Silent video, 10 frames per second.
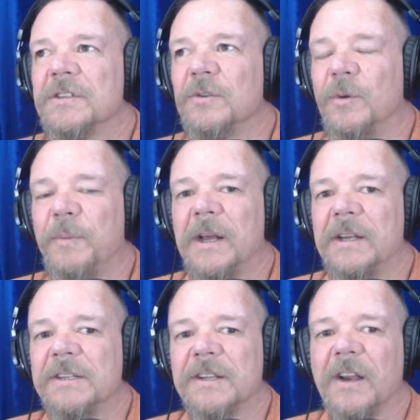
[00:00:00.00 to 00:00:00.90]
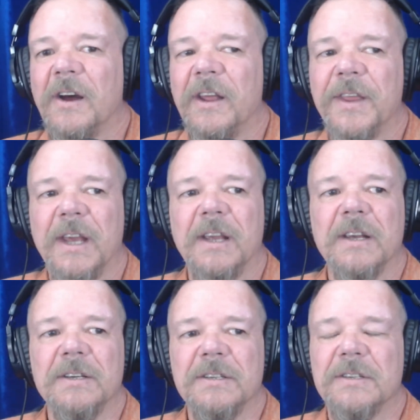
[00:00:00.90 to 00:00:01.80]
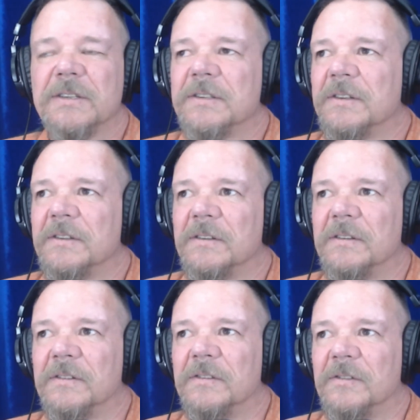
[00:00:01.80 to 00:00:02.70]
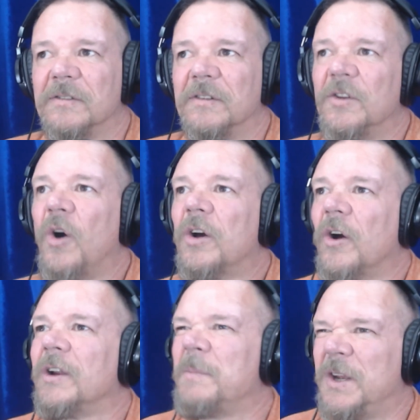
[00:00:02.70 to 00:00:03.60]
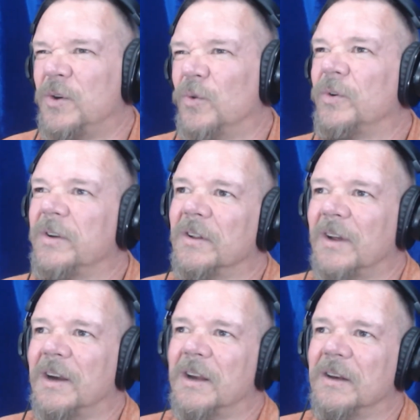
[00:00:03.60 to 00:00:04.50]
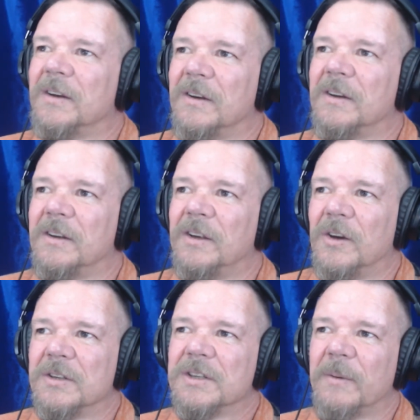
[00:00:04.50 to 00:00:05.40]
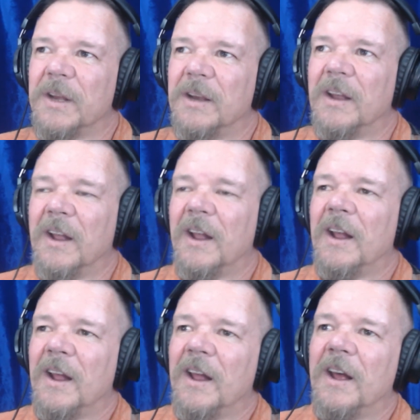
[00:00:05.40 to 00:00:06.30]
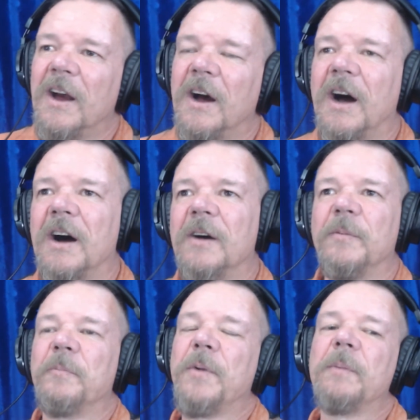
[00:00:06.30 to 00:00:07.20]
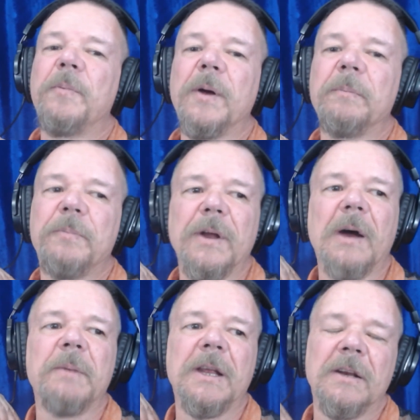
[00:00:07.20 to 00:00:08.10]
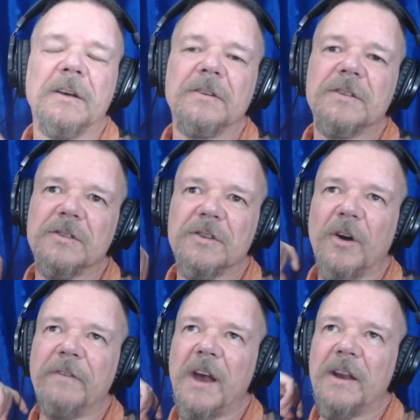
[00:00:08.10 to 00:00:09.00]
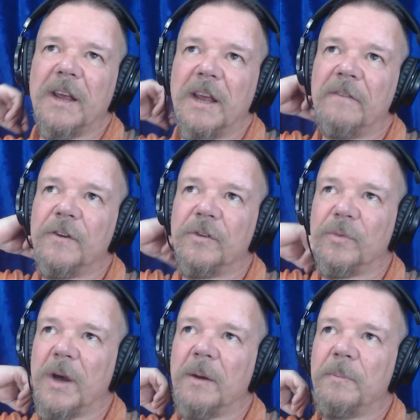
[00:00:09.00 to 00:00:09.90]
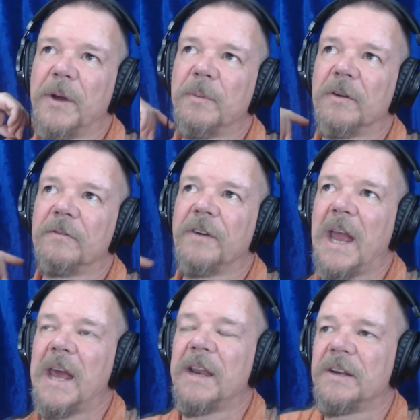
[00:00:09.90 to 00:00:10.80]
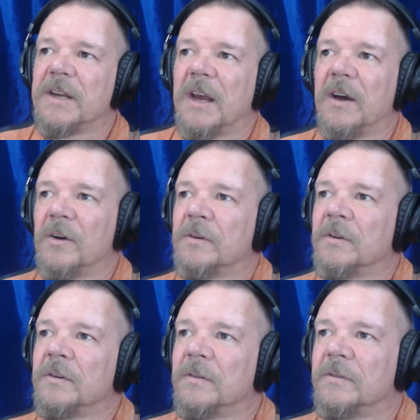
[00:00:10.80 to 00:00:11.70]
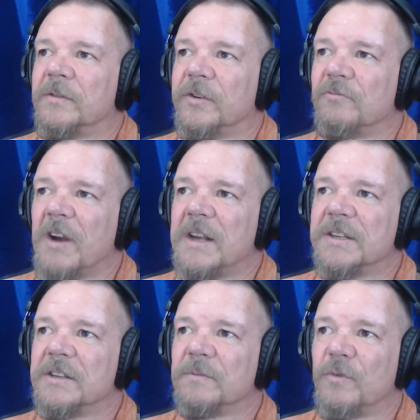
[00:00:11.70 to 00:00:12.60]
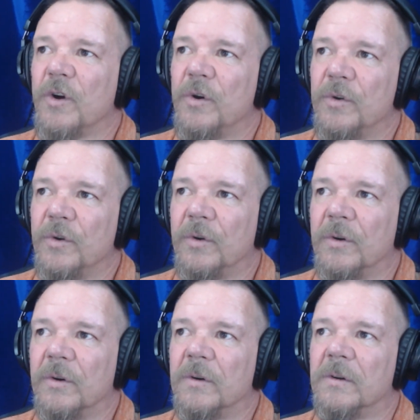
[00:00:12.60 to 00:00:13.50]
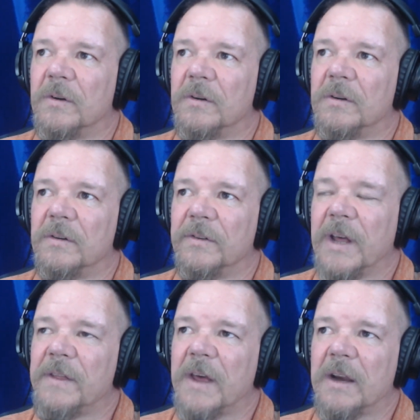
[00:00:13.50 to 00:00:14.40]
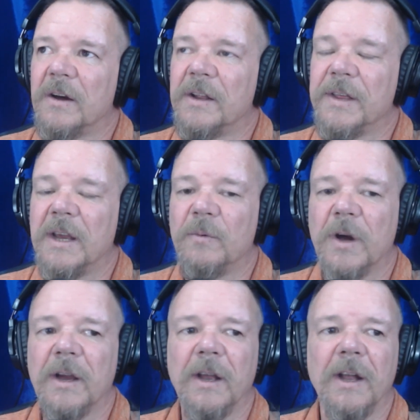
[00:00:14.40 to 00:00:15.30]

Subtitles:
to a place that I think is not going to be good, like something. But I mean, so I've had interviews where people have headed down the racism road or that kind of thing, where